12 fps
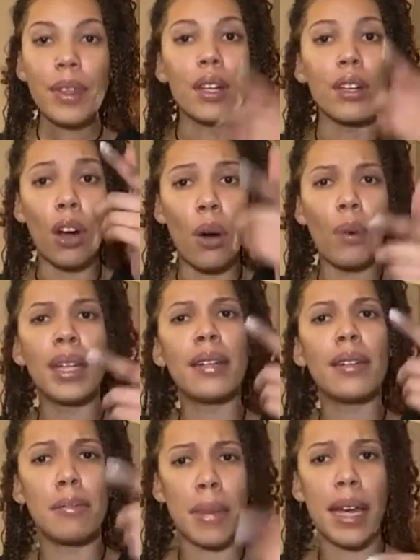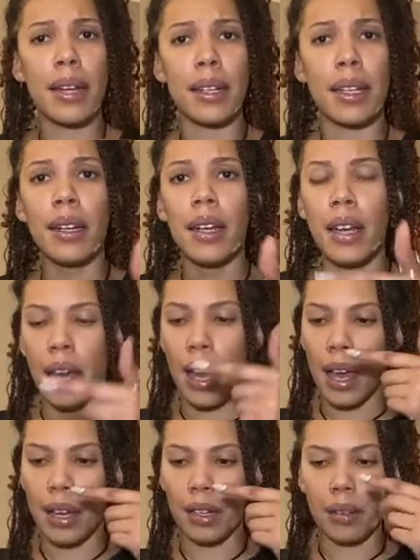go in and demand it,
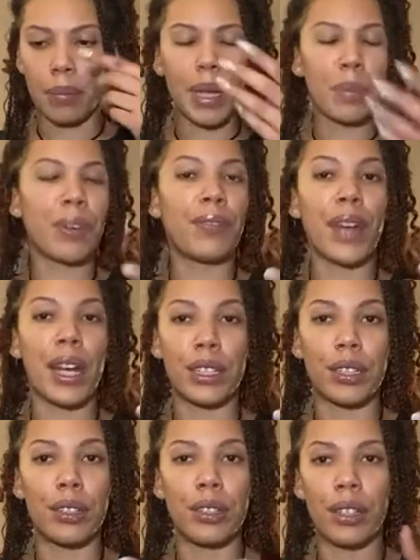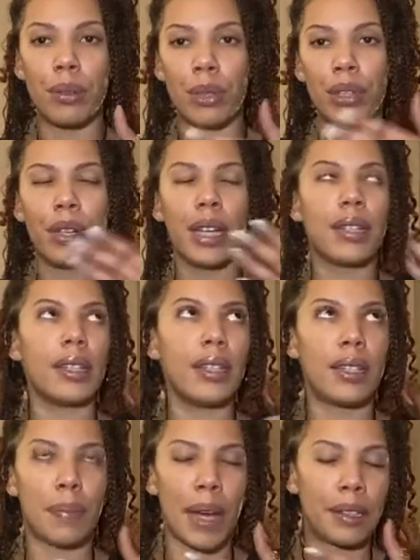and be professional. When you get into these
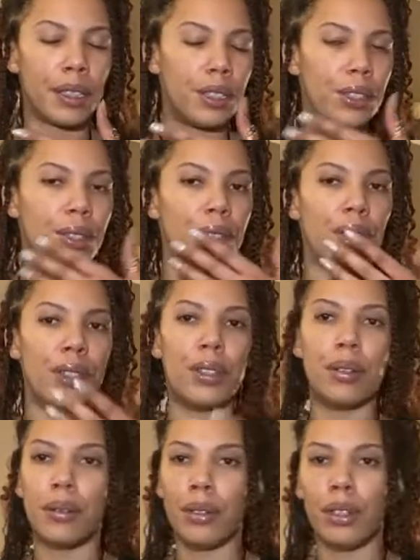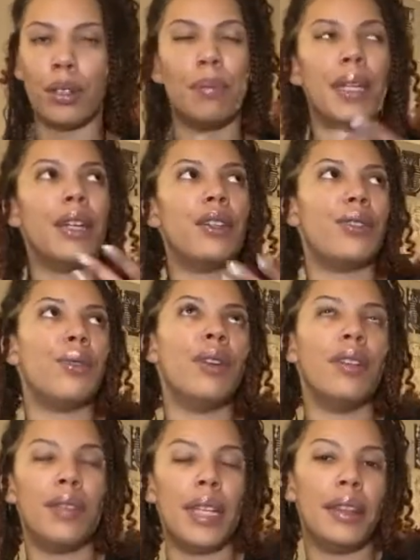spaces, you'll be
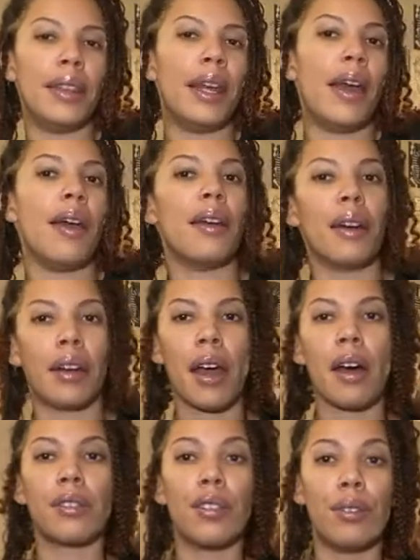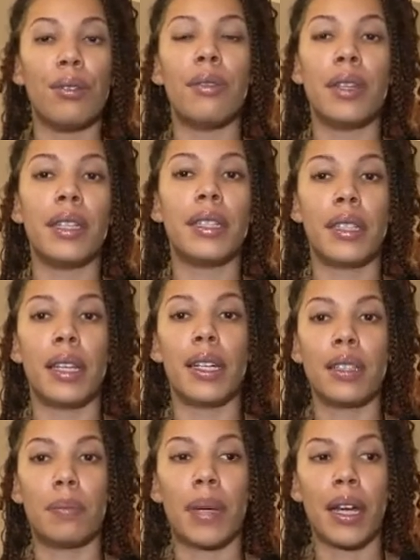intuitively led on how to do these
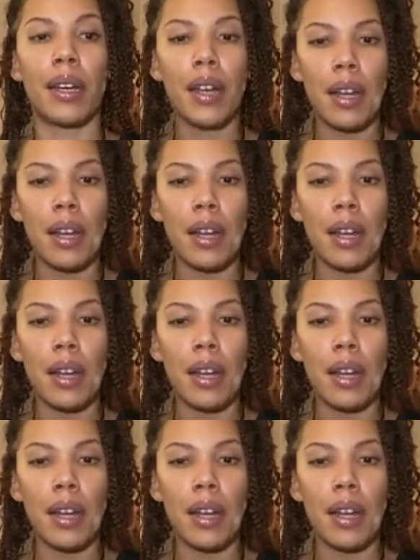things, but